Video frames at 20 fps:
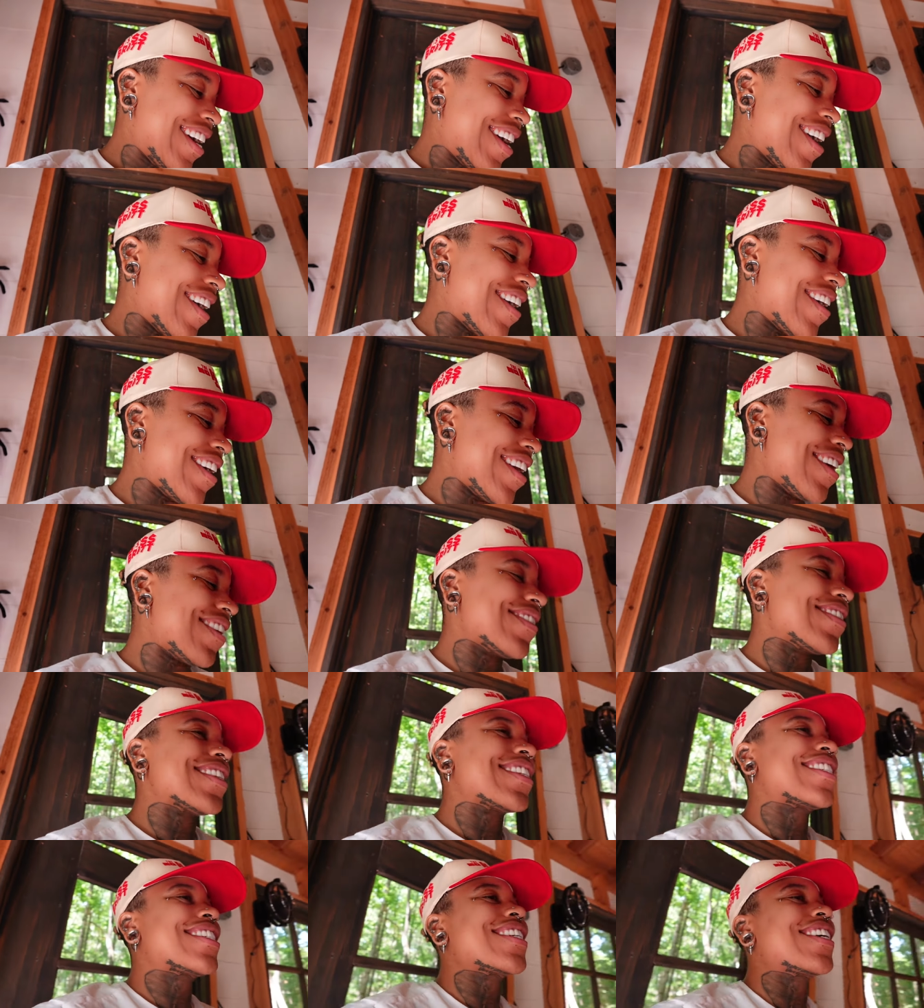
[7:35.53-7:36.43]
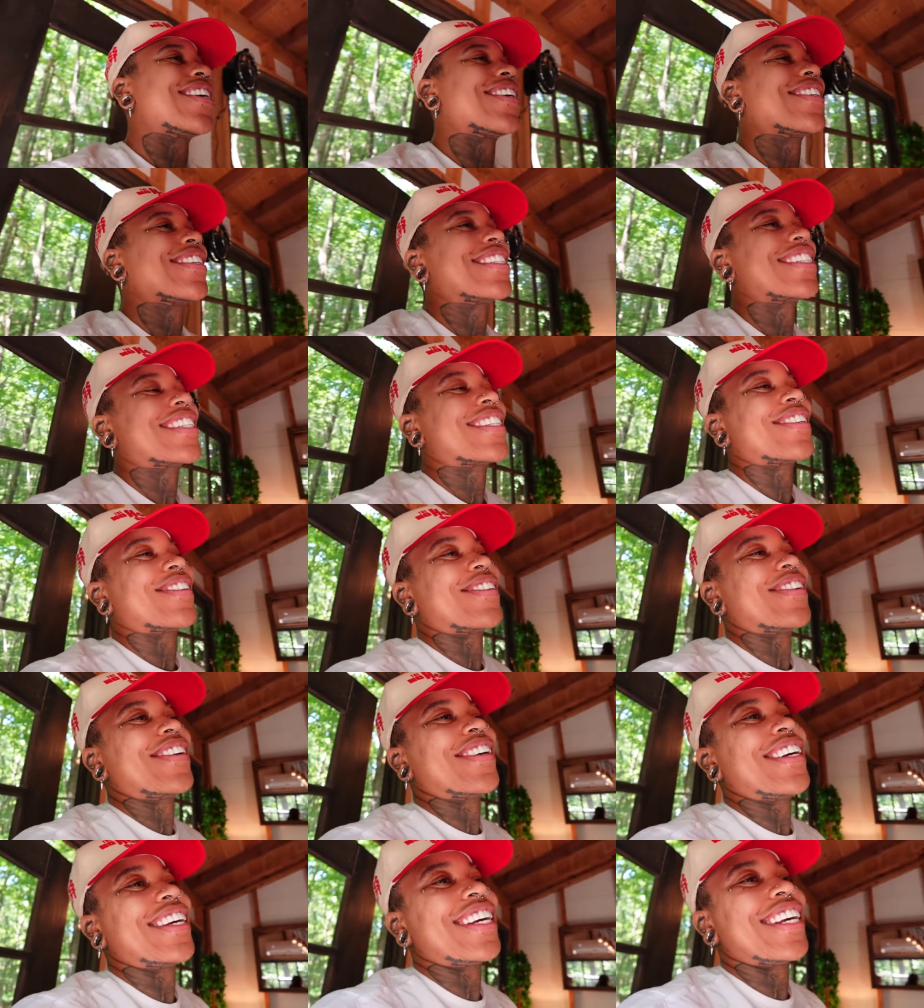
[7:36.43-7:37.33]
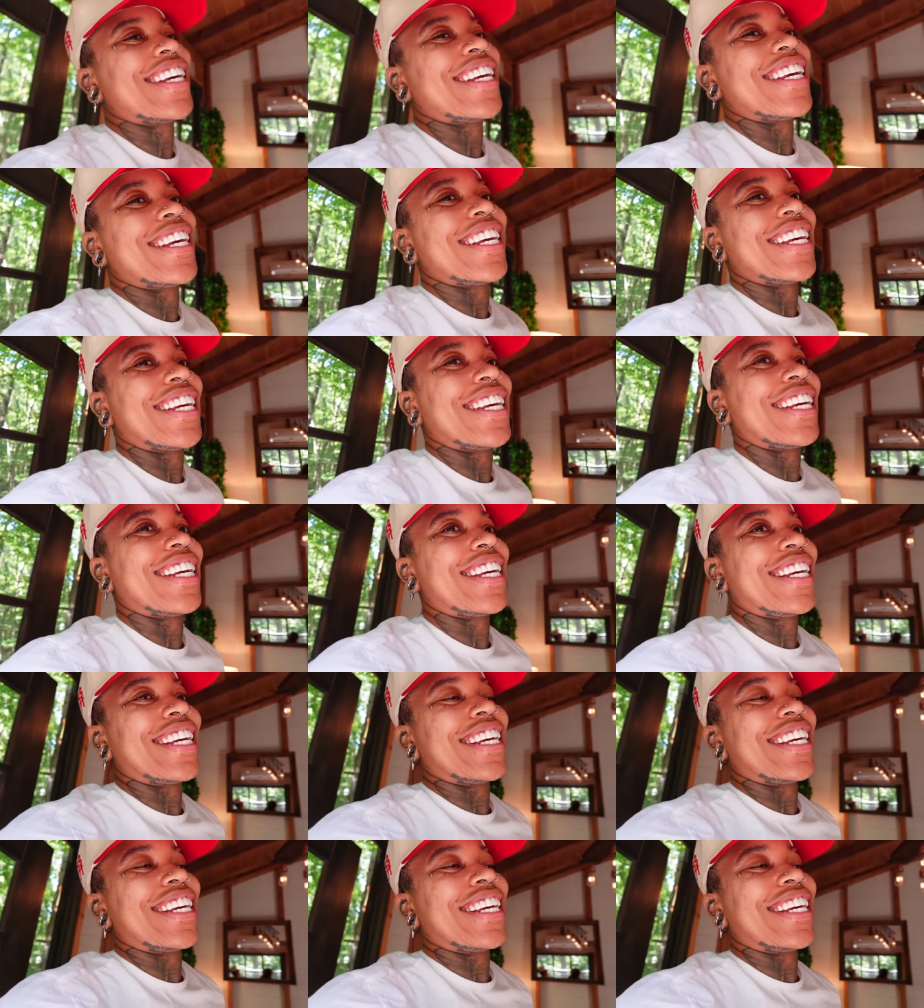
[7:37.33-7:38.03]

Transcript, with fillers: Oh, that was so sweet.